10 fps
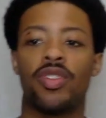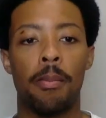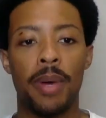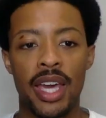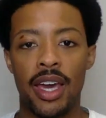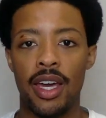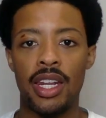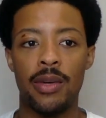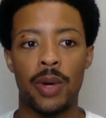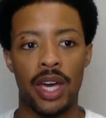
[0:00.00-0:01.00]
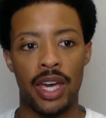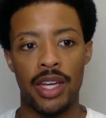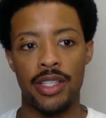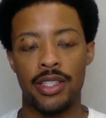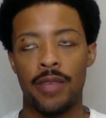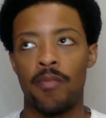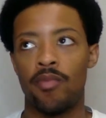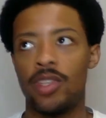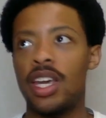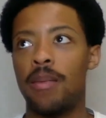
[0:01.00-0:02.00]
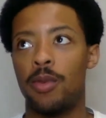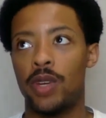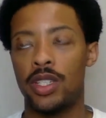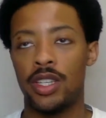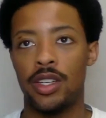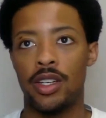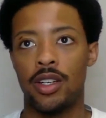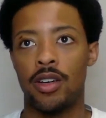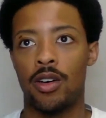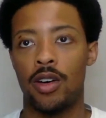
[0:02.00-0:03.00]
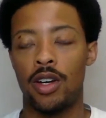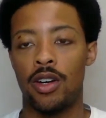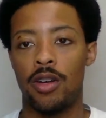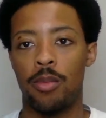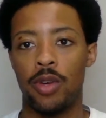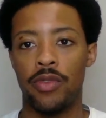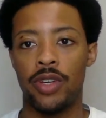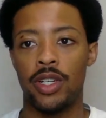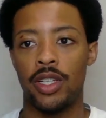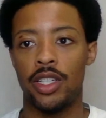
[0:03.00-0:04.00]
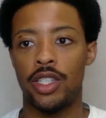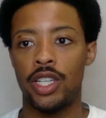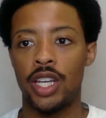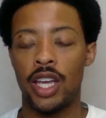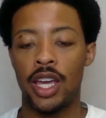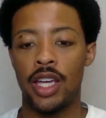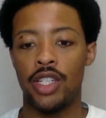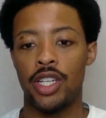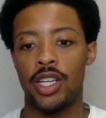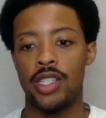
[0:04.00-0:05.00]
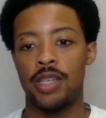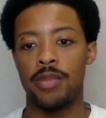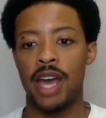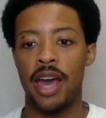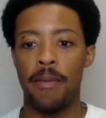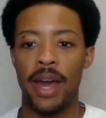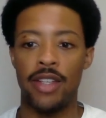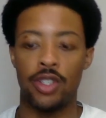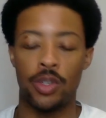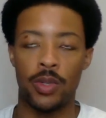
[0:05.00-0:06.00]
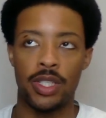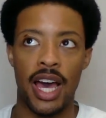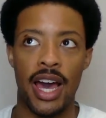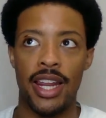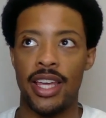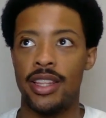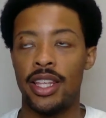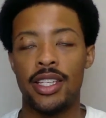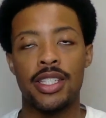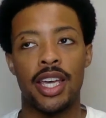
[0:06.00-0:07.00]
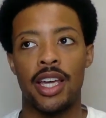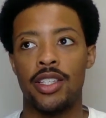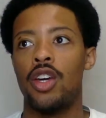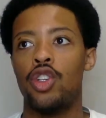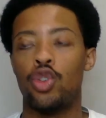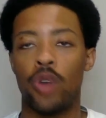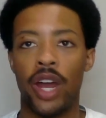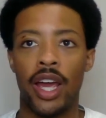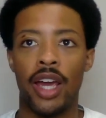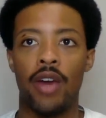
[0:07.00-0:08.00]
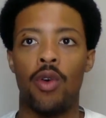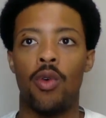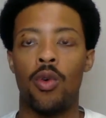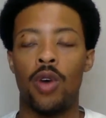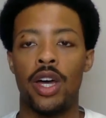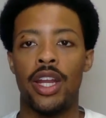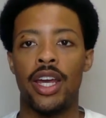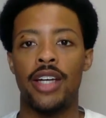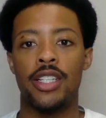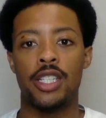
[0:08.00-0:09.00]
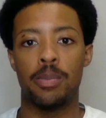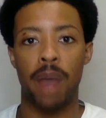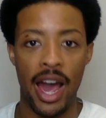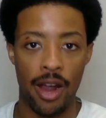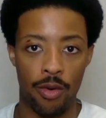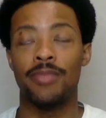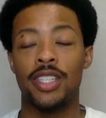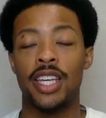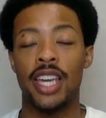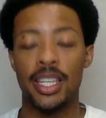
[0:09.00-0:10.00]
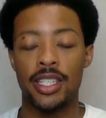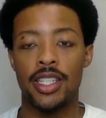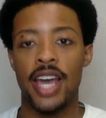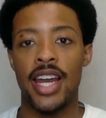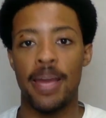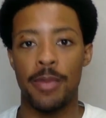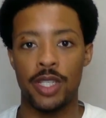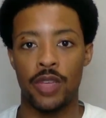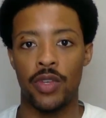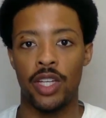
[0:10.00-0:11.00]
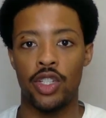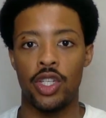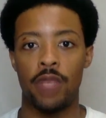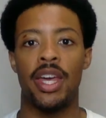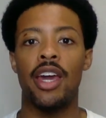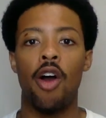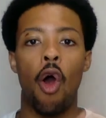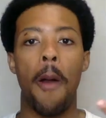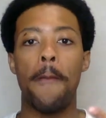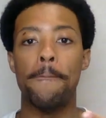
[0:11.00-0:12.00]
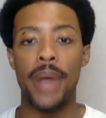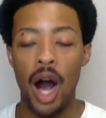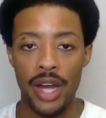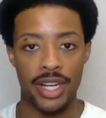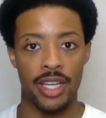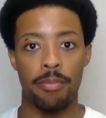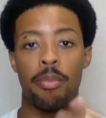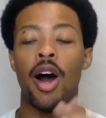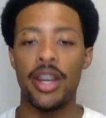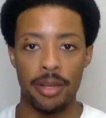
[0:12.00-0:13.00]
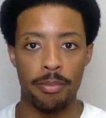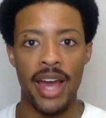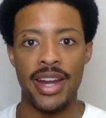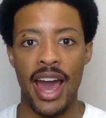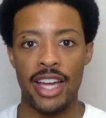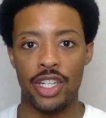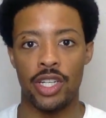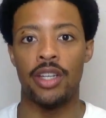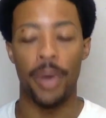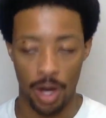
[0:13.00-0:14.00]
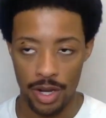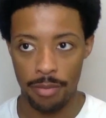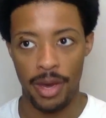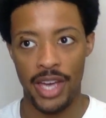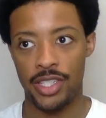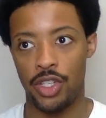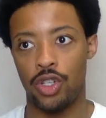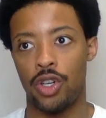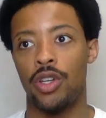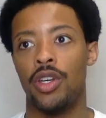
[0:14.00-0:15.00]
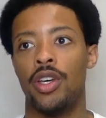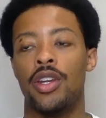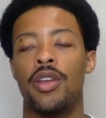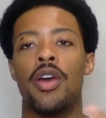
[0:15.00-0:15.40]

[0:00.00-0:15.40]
But yeah, anyways, yeah, Marissa caught her boyfriend Khalid cheating. She ends up dying by suicide. And this takes Dre on a spiral. To get into the dynamics of the relationship, they are bonded by Nyjah, bonded by sisterhood.